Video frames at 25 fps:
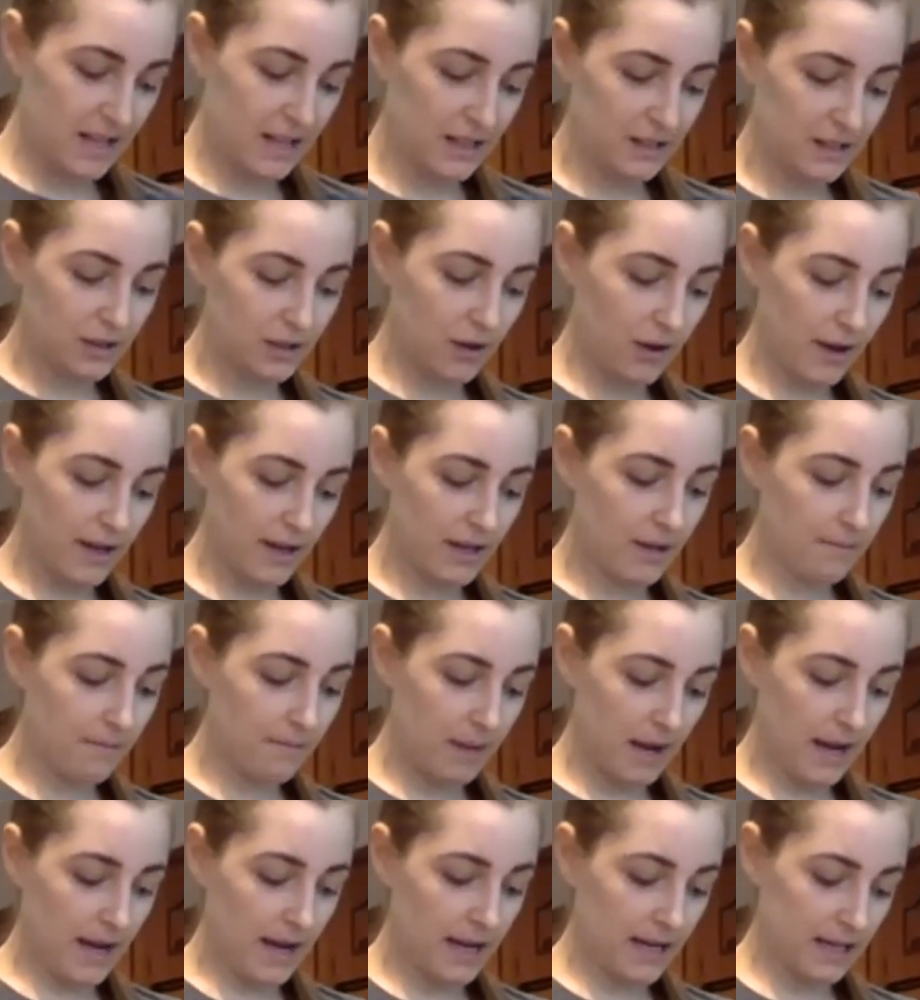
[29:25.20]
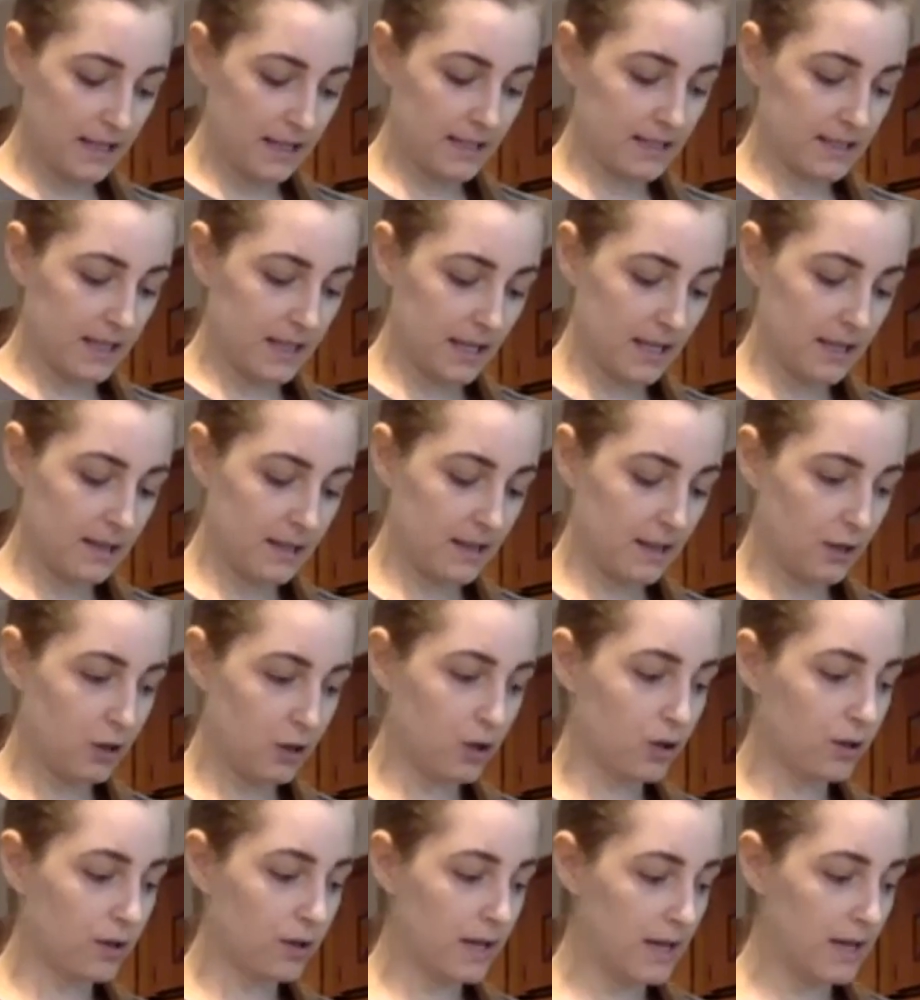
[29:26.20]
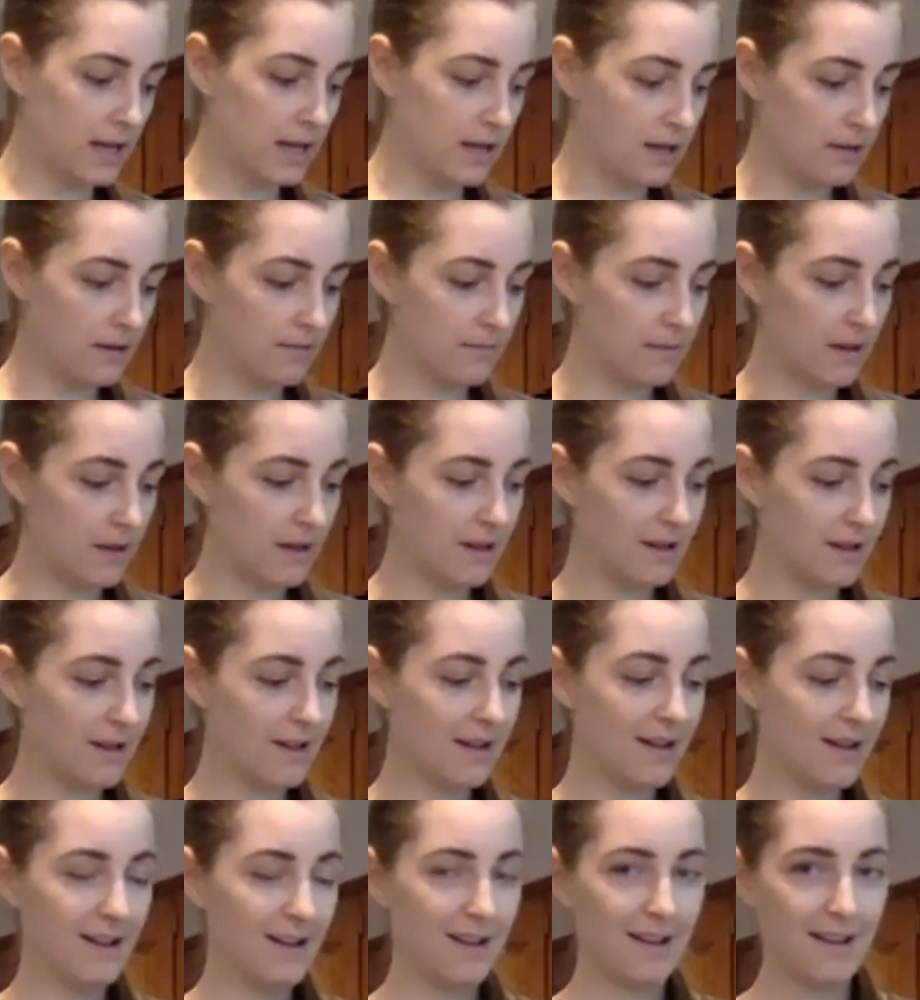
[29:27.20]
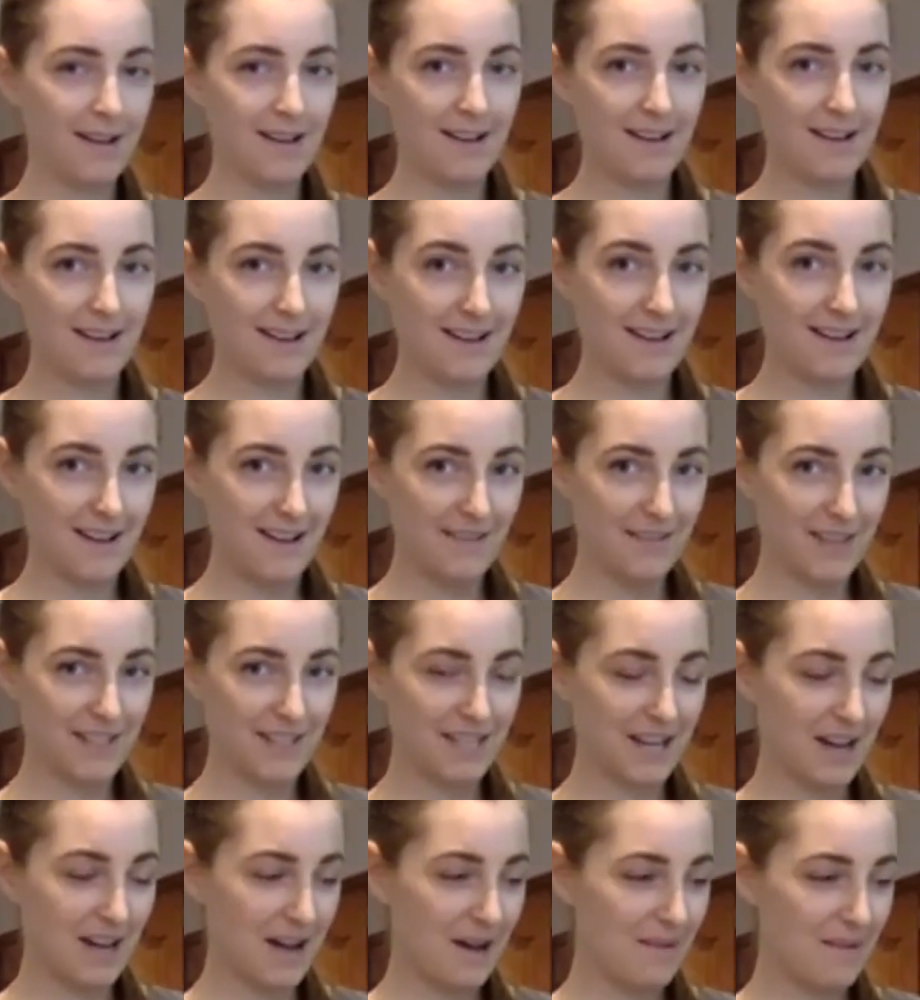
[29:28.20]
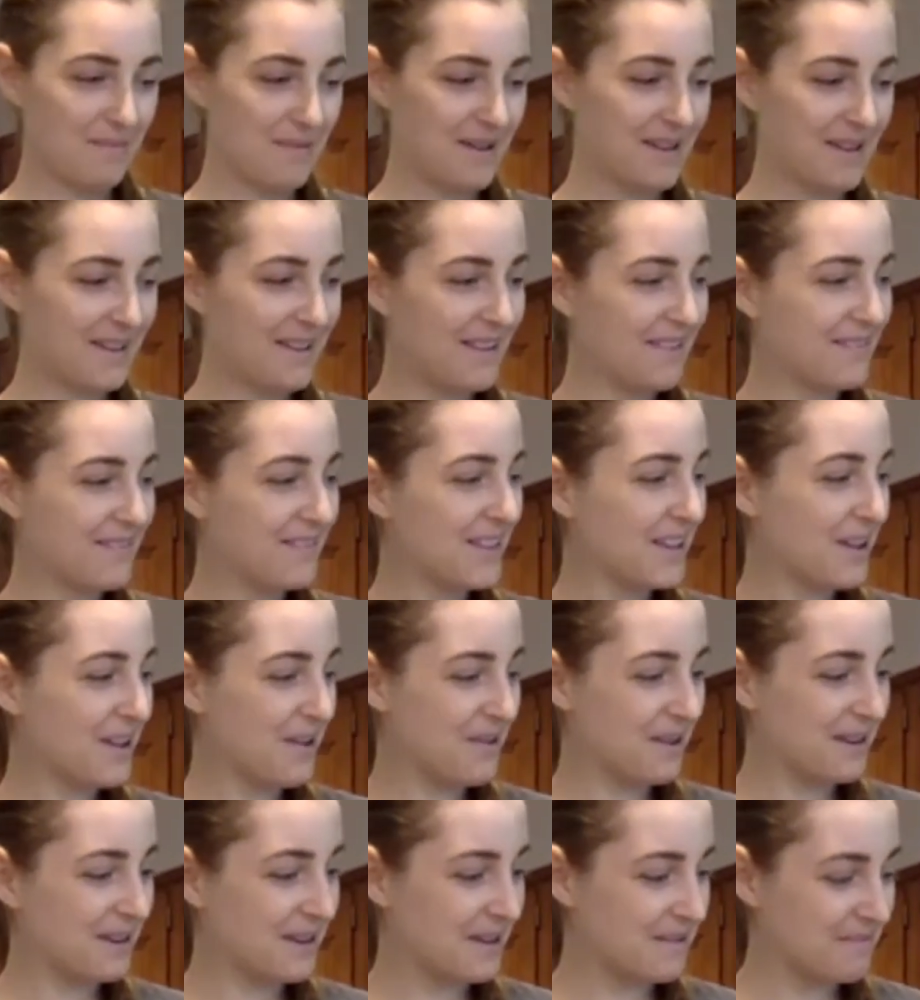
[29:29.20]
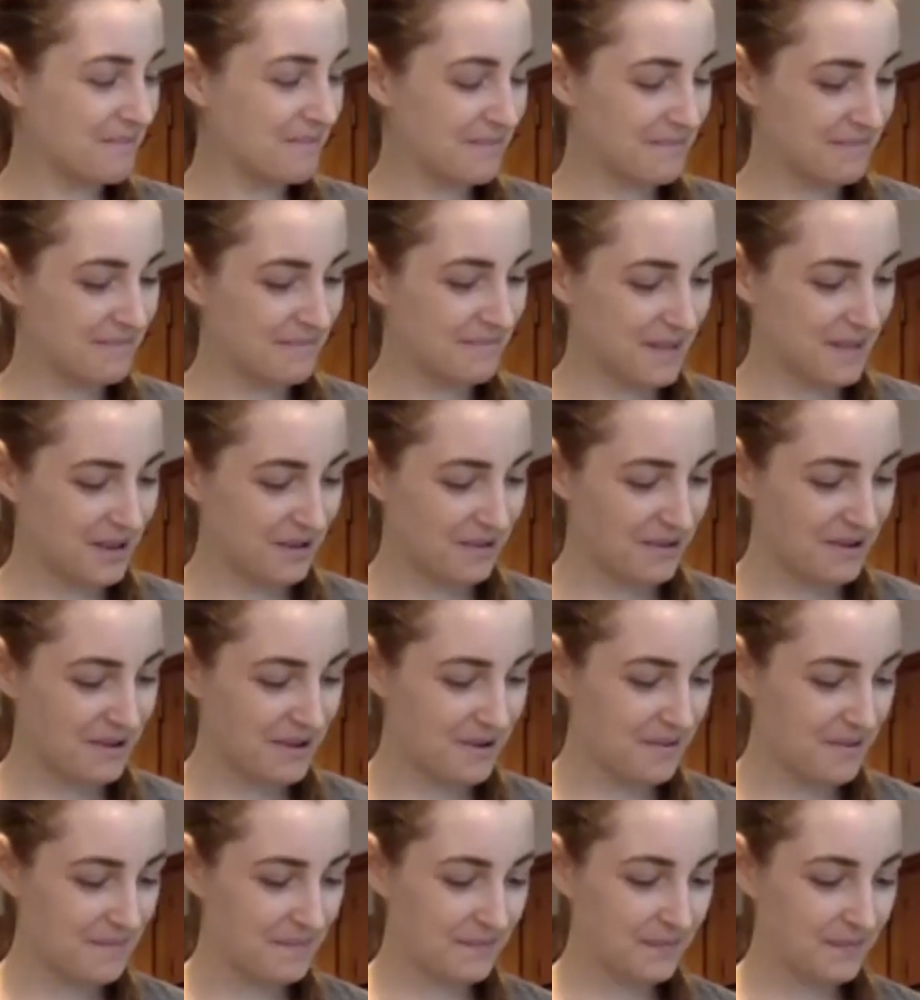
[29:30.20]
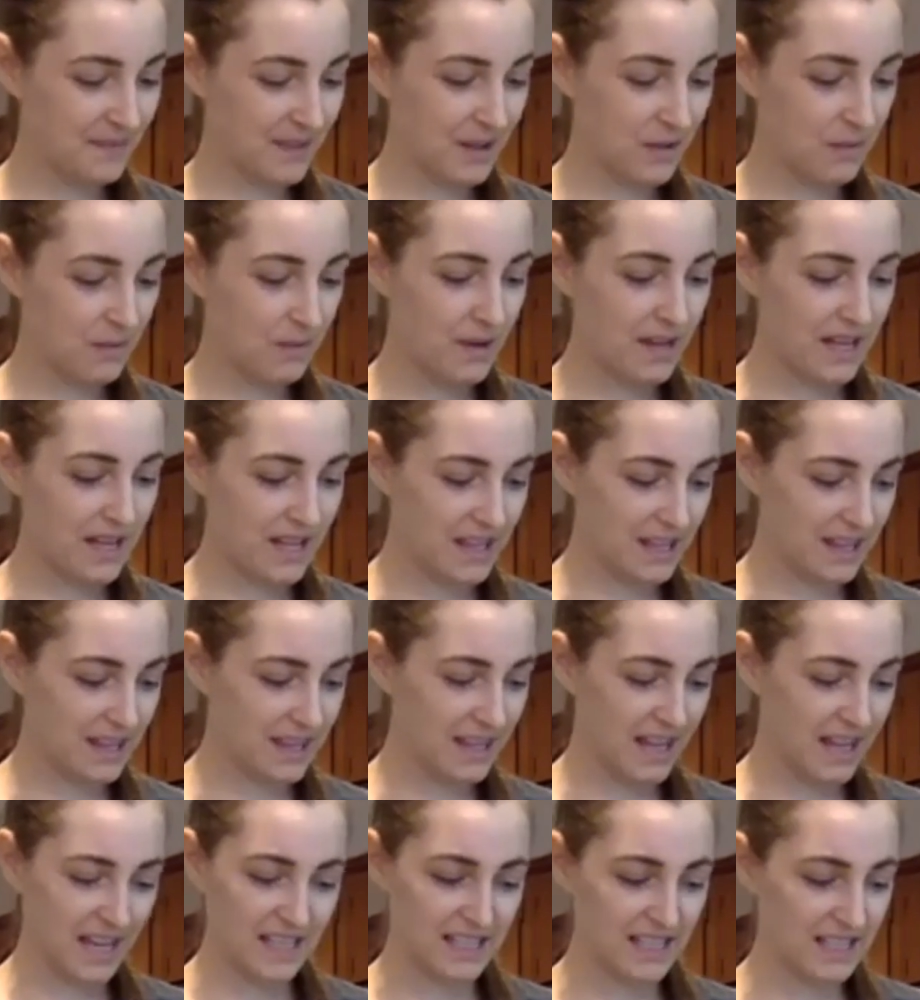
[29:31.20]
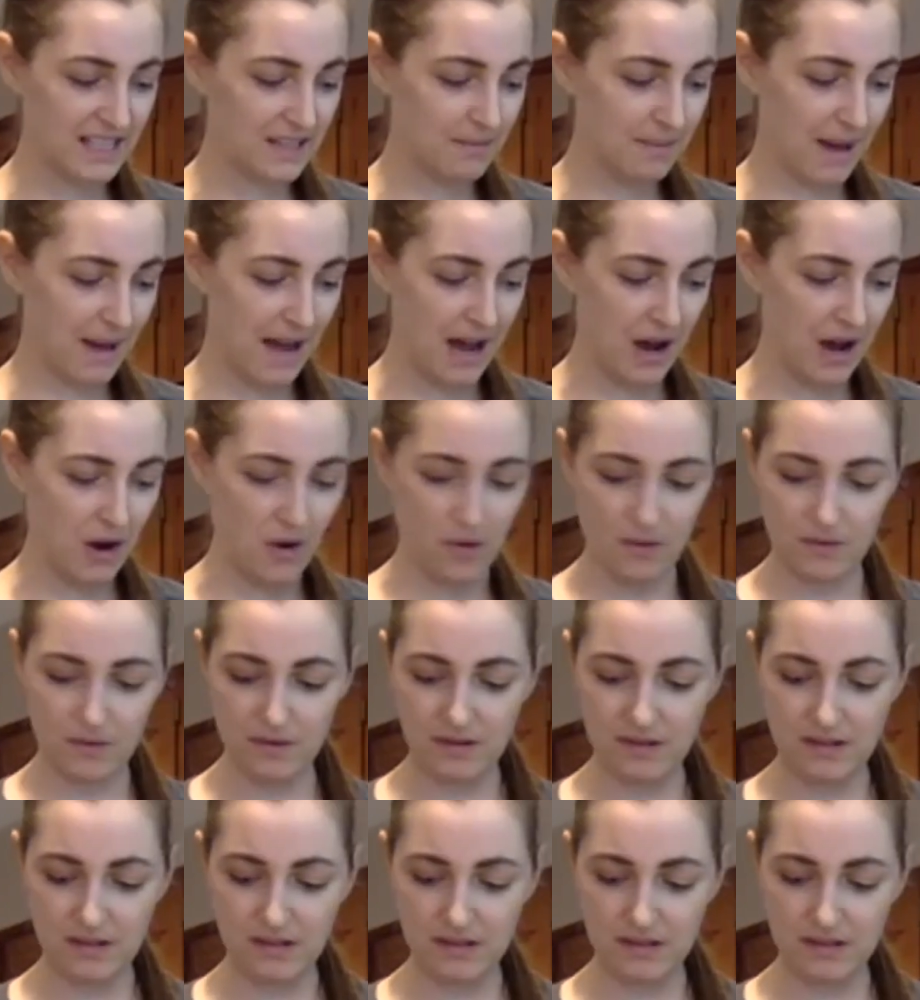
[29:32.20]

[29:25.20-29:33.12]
So I combined the cream at the top of the coconut milk with, I did about